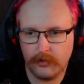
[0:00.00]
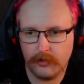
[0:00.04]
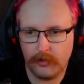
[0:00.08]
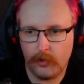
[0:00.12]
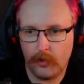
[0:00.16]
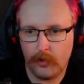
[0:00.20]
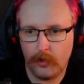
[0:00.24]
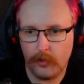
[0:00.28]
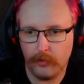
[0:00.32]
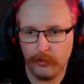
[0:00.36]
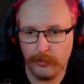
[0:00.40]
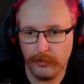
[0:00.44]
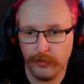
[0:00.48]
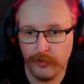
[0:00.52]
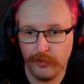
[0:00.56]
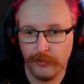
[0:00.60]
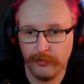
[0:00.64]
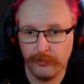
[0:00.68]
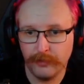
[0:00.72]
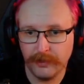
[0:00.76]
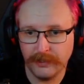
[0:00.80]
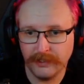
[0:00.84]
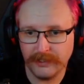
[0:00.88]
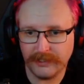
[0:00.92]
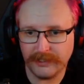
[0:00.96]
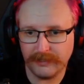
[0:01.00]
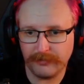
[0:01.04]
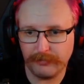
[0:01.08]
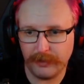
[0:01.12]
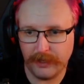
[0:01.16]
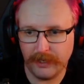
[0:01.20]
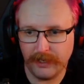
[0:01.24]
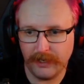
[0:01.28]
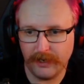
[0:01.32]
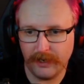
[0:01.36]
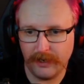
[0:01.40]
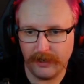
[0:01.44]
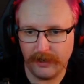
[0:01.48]
Oh, movement
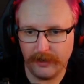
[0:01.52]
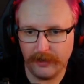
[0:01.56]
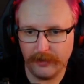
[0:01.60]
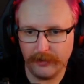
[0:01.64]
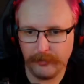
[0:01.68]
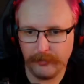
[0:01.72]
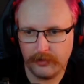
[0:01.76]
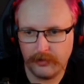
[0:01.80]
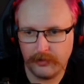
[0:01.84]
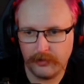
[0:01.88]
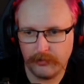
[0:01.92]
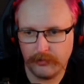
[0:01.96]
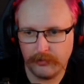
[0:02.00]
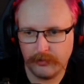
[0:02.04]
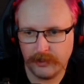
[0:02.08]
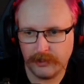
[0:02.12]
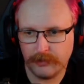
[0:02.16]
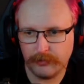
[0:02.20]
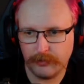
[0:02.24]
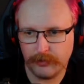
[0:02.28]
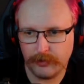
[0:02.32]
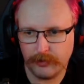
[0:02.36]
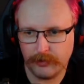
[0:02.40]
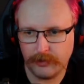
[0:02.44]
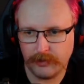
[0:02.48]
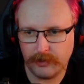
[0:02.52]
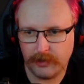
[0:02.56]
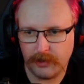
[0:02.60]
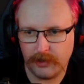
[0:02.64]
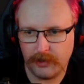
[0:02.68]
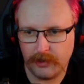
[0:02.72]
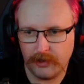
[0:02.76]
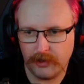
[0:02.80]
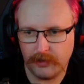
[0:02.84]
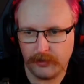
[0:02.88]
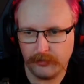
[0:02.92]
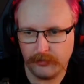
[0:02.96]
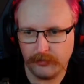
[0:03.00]
speed up. Respawn
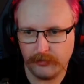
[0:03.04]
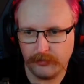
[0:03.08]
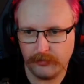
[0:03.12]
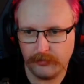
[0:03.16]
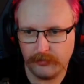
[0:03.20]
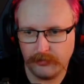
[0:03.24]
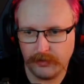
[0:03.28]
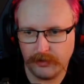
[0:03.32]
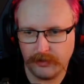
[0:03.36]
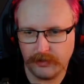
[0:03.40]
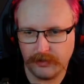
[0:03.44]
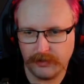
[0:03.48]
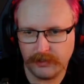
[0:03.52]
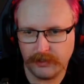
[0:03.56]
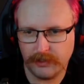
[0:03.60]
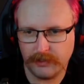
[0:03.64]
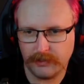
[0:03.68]
time 6